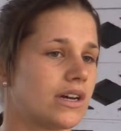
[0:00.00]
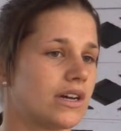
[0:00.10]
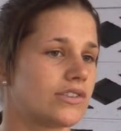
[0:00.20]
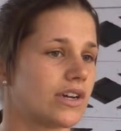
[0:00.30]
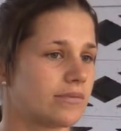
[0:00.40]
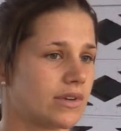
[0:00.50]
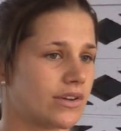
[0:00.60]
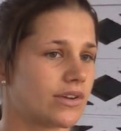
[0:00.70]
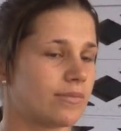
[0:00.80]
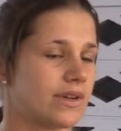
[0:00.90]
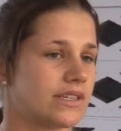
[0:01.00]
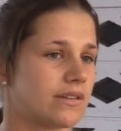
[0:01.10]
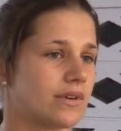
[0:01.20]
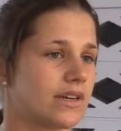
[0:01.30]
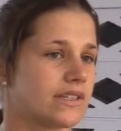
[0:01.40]
train at my local
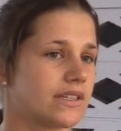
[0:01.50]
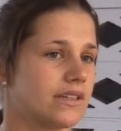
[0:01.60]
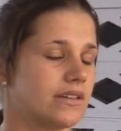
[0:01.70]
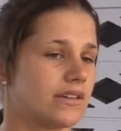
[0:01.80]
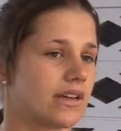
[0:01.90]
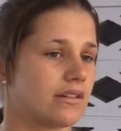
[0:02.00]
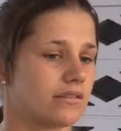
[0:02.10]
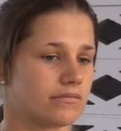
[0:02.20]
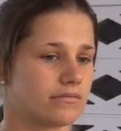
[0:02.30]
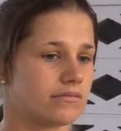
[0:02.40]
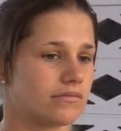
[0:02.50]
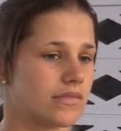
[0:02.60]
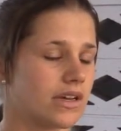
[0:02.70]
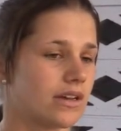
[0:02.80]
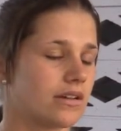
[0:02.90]
PCYC now
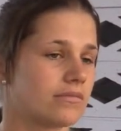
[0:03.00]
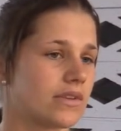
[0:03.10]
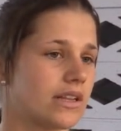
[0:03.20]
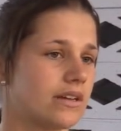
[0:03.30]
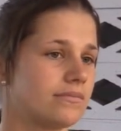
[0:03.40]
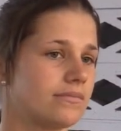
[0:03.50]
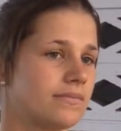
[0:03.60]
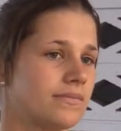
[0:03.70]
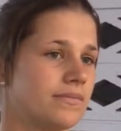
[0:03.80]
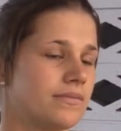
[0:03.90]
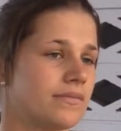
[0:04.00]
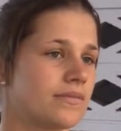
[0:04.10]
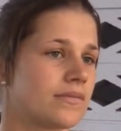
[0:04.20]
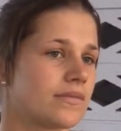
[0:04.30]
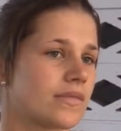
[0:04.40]
club.
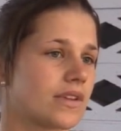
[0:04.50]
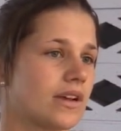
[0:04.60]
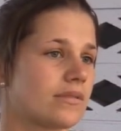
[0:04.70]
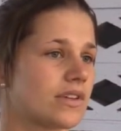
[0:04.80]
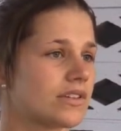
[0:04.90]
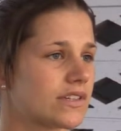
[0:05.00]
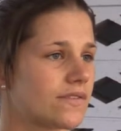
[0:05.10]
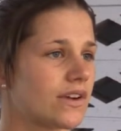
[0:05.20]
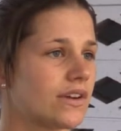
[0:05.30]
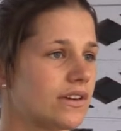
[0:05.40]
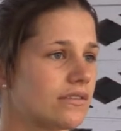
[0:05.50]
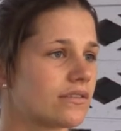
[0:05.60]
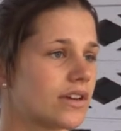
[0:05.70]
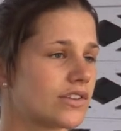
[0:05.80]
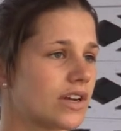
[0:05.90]
So it does vary.
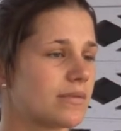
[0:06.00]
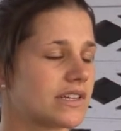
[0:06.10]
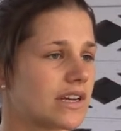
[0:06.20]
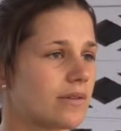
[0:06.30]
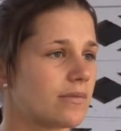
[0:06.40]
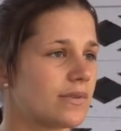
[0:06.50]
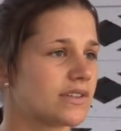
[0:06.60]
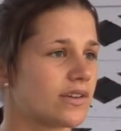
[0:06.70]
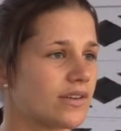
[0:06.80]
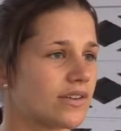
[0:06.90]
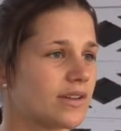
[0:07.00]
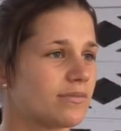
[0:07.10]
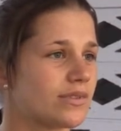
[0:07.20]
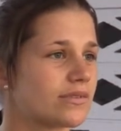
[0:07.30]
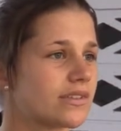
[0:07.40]
I try to mix it up a bit so I don't get
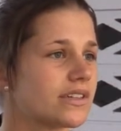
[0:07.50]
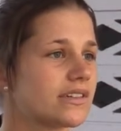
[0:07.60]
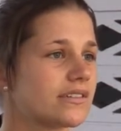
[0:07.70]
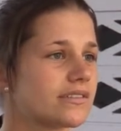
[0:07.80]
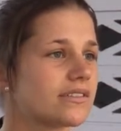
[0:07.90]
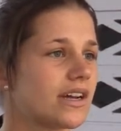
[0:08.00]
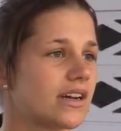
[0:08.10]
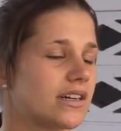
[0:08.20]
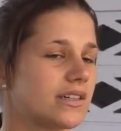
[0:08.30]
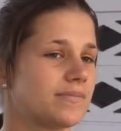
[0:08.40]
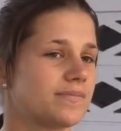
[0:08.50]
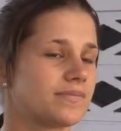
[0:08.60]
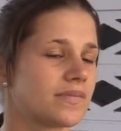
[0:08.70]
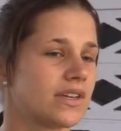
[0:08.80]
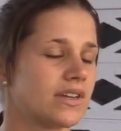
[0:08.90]
bored with it.
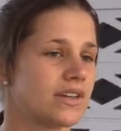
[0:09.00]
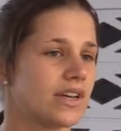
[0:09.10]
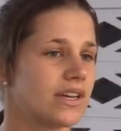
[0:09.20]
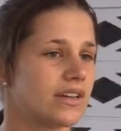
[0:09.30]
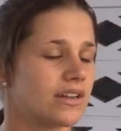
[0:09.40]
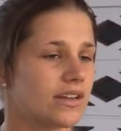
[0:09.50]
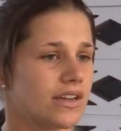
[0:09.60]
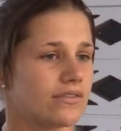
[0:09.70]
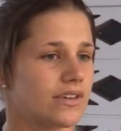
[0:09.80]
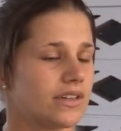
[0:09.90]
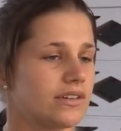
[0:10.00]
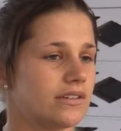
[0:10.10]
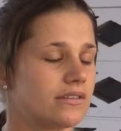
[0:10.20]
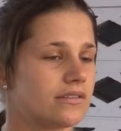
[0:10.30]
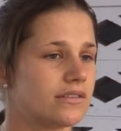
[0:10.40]
And every
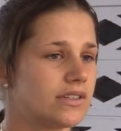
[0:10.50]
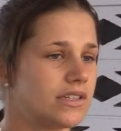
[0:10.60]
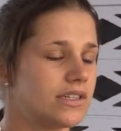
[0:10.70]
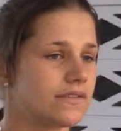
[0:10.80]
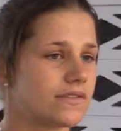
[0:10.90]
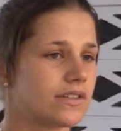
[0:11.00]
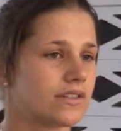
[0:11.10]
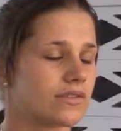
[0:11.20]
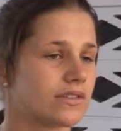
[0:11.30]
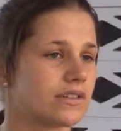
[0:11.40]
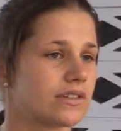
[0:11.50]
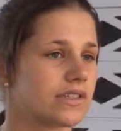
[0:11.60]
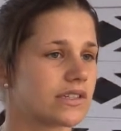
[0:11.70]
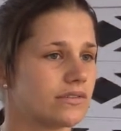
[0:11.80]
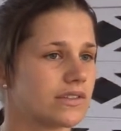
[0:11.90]
different sort of
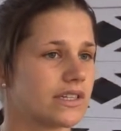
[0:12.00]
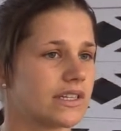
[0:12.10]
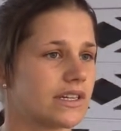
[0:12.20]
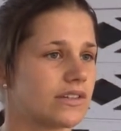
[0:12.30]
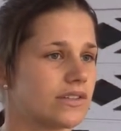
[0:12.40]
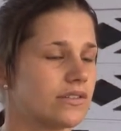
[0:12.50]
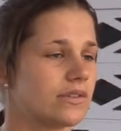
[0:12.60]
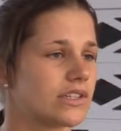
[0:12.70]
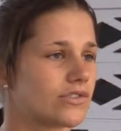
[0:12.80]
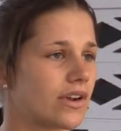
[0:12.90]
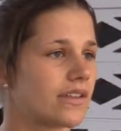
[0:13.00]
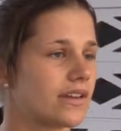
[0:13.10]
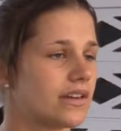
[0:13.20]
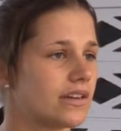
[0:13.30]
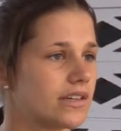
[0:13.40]
skill set that I do, it's
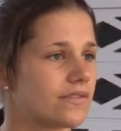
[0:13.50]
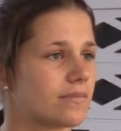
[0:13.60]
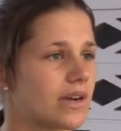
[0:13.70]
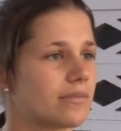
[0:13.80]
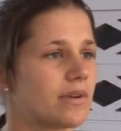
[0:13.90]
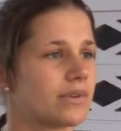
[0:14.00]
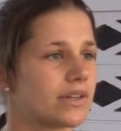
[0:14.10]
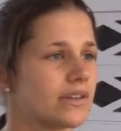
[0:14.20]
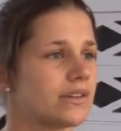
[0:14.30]
strengthening a different part of my body.